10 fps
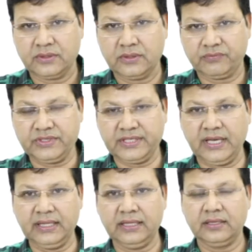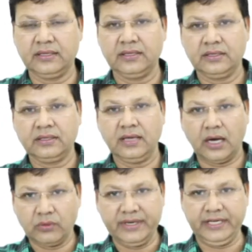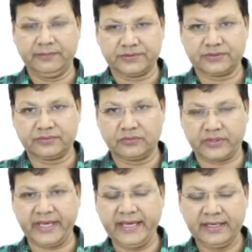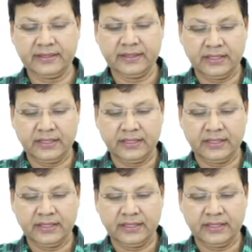we tell our names, okay?